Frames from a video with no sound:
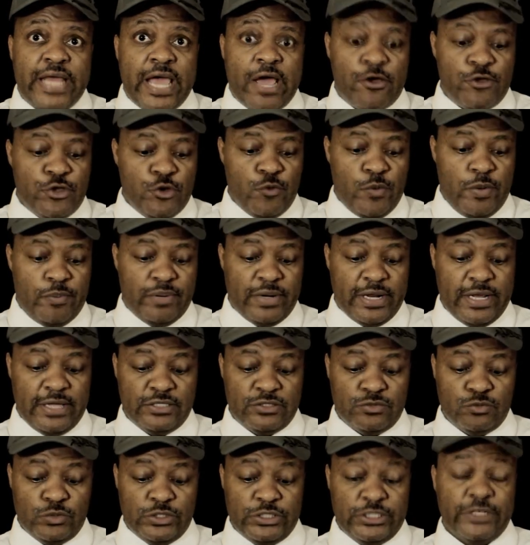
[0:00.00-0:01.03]
Now you
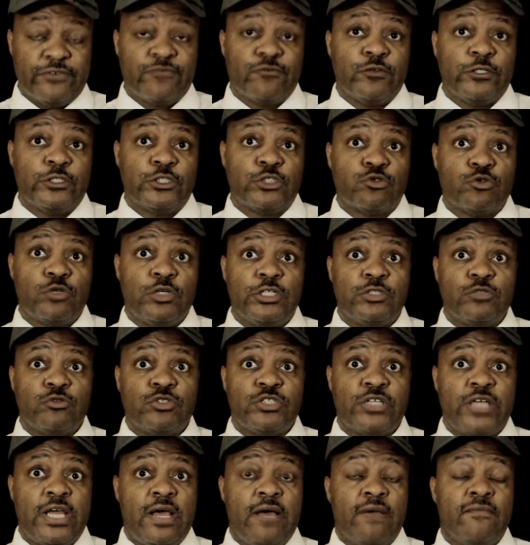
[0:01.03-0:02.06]
replace it with different strings
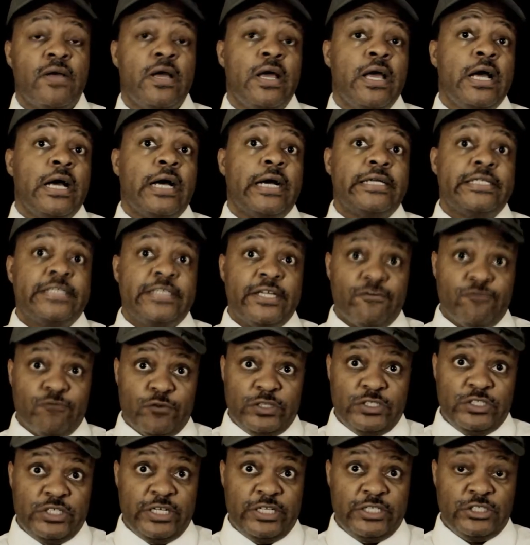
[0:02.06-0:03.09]
which have a
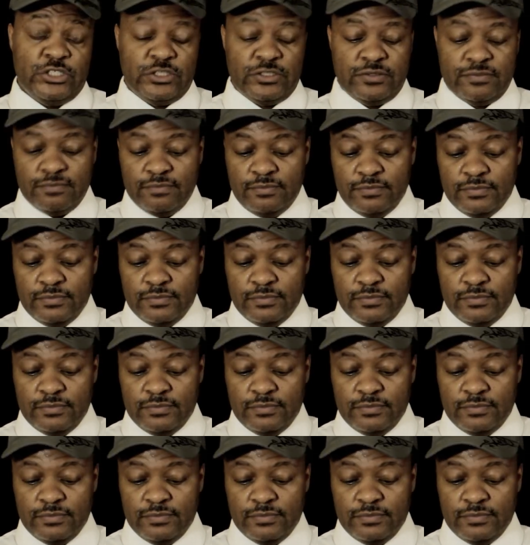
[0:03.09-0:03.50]
different tension.